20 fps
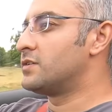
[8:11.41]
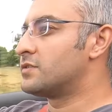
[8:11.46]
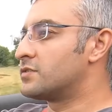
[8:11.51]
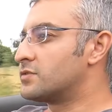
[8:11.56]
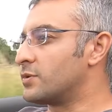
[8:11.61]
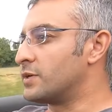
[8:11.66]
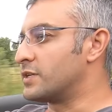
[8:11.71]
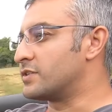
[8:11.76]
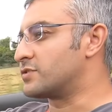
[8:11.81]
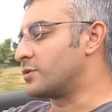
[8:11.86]

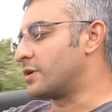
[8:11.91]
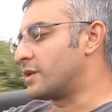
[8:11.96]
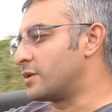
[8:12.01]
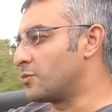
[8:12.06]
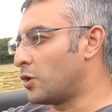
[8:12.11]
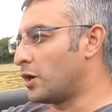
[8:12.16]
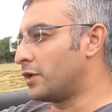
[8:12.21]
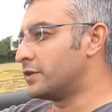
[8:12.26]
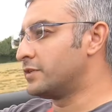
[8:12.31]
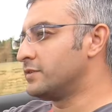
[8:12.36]

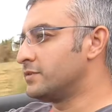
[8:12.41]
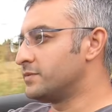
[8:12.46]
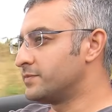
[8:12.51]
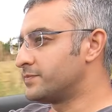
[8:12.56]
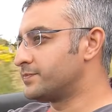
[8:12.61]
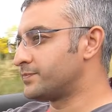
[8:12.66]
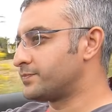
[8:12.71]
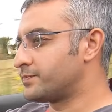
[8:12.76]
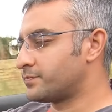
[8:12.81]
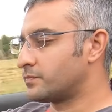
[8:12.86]

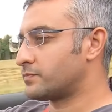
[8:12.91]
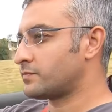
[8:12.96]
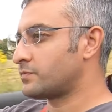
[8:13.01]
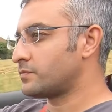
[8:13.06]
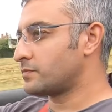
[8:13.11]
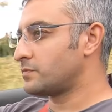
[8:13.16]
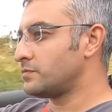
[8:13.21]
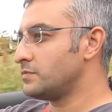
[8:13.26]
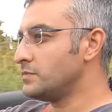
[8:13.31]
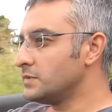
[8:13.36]

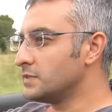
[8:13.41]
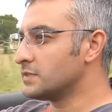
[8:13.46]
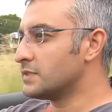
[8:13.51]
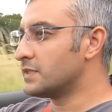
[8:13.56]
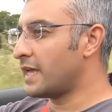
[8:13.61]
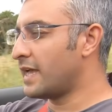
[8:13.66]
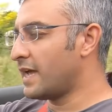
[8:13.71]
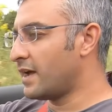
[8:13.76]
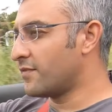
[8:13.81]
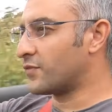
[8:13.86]
2021.
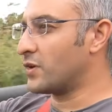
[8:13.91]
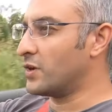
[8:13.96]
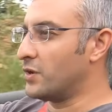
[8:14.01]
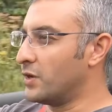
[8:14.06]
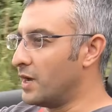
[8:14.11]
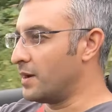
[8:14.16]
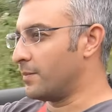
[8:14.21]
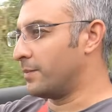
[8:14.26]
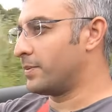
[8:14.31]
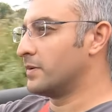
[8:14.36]
They have gone
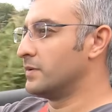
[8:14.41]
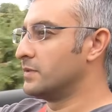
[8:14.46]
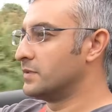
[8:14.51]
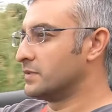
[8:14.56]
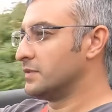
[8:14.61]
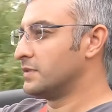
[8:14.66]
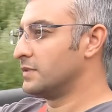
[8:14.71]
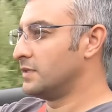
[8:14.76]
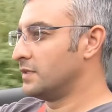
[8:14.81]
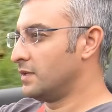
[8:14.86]
up
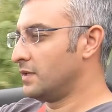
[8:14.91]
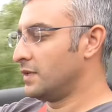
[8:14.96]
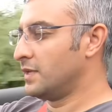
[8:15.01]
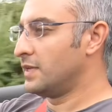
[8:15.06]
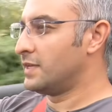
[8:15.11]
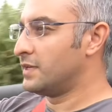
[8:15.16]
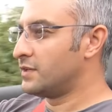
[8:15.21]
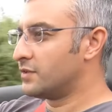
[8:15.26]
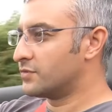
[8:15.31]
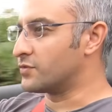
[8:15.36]

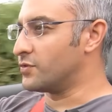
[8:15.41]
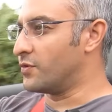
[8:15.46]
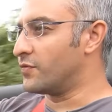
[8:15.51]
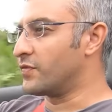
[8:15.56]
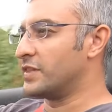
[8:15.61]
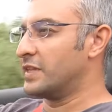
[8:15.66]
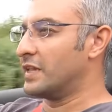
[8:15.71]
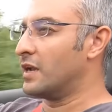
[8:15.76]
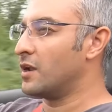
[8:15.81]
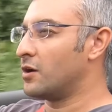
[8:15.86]
sort of
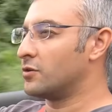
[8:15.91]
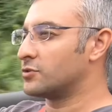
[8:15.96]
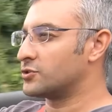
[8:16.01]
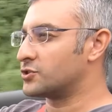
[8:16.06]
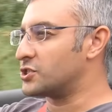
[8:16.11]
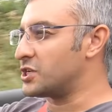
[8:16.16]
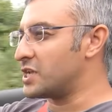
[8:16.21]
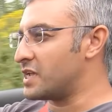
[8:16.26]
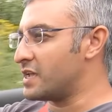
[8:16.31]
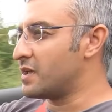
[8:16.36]
in the
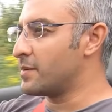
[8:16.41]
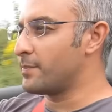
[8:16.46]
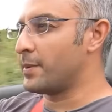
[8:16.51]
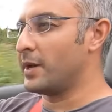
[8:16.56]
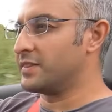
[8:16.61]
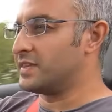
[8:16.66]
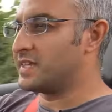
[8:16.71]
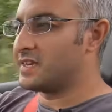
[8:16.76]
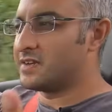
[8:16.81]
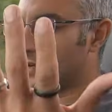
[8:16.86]
last year,
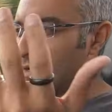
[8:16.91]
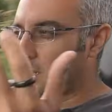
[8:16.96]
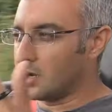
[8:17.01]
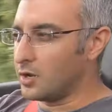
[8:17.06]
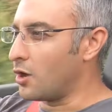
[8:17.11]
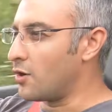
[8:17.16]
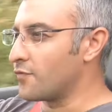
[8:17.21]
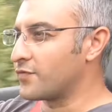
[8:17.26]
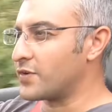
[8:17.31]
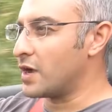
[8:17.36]
but then a
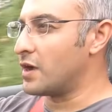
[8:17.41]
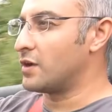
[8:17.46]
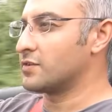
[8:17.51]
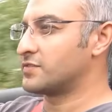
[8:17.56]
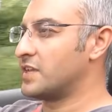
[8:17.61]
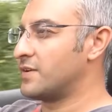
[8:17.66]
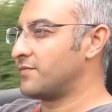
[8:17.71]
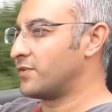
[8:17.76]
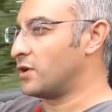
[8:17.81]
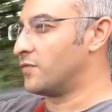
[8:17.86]
lot of cars
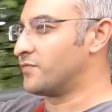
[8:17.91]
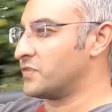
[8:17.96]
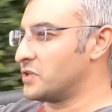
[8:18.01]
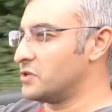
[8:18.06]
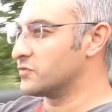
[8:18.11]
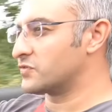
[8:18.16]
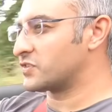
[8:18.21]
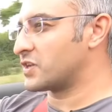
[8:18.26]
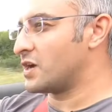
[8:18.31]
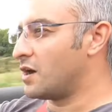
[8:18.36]
have a lot of
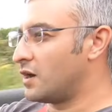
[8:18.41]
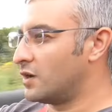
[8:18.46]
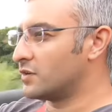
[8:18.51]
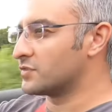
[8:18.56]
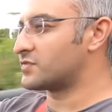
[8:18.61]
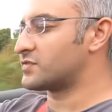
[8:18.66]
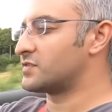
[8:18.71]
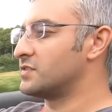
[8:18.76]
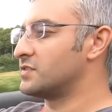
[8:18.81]
used cars,